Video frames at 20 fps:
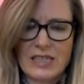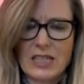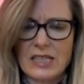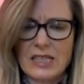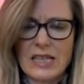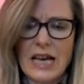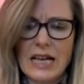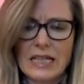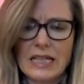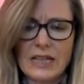her
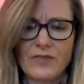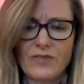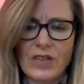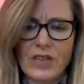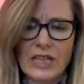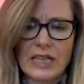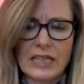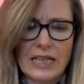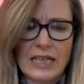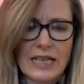tiny
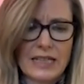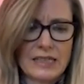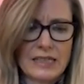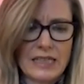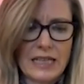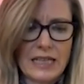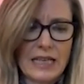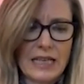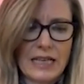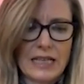fingernails
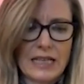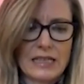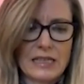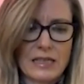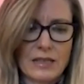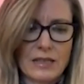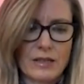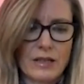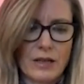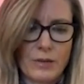digging
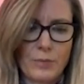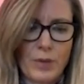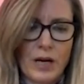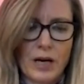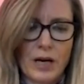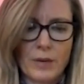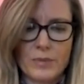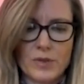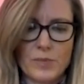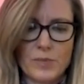into her
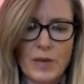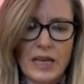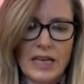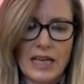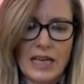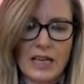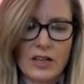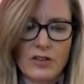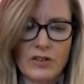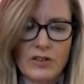palms,
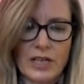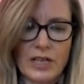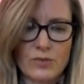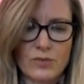making her eyes